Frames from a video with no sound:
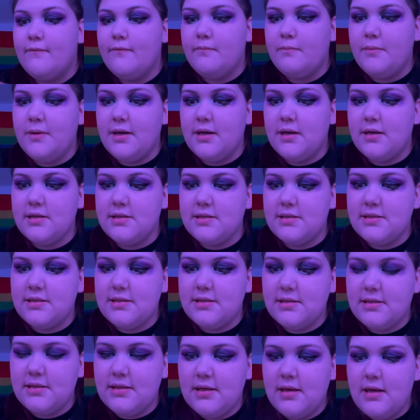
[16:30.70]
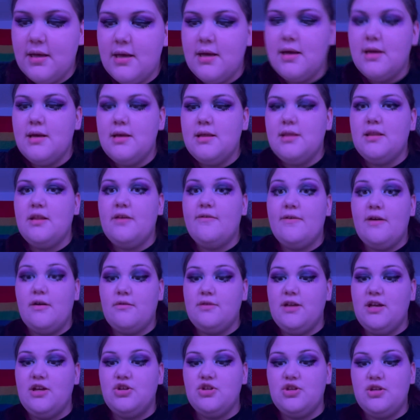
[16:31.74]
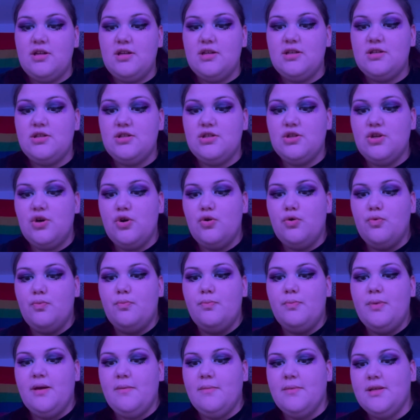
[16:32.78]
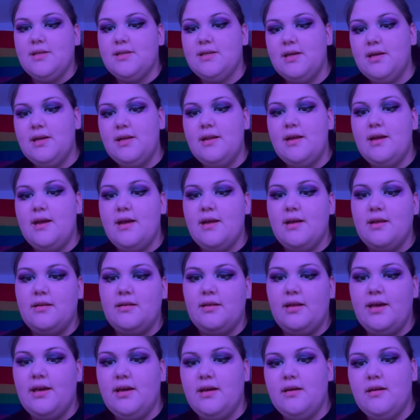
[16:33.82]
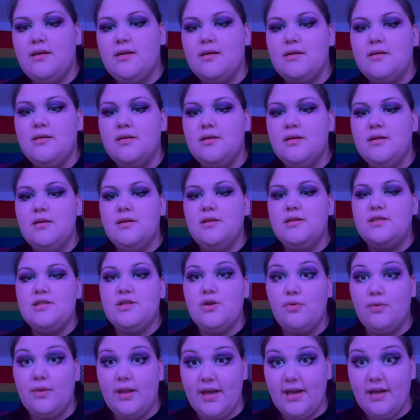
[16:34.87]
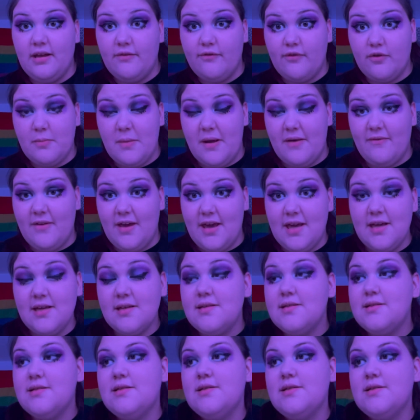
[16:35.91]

because the foundation is so pigmented and like so light for my face.